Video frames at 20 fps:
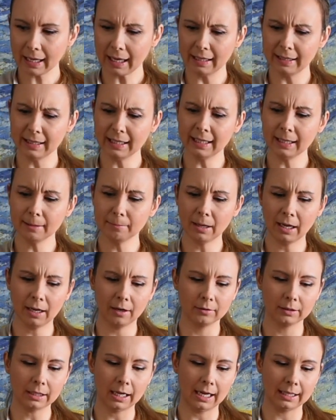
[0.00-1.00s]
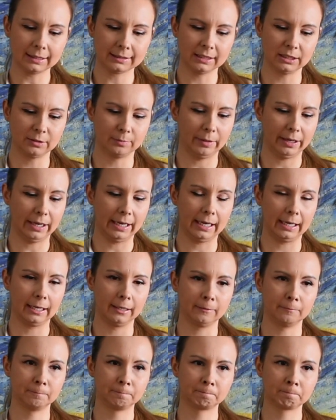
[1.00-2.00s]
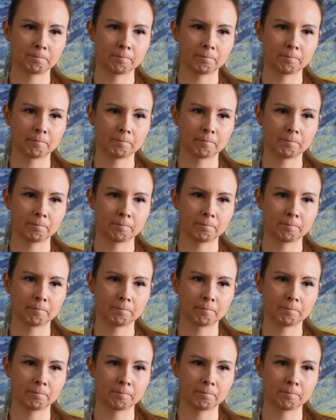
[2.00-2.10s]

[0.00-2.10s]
Think about us as being,